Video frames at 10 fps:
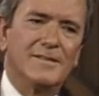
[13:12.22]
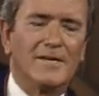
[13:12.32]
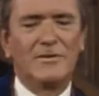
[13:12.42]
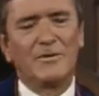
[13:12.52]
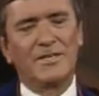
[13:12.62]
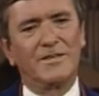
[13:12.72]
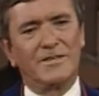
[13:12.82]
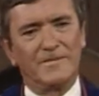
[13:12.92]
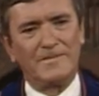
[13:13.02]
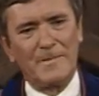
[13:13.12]
Now we
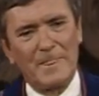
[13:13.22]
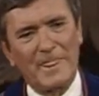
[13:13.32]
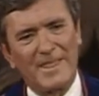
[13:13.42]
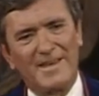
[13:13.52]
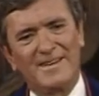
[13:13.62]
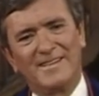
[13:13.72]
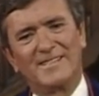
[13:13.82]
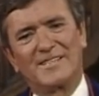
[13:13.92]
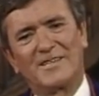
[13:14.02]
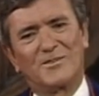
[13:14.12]
wonder
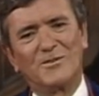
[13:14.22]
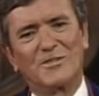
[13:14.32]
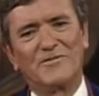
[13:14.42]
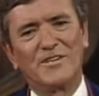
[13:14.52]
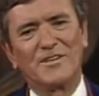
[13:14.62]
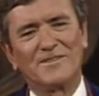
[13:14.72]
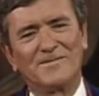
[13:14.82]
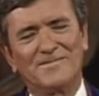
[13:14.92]
is that too severe?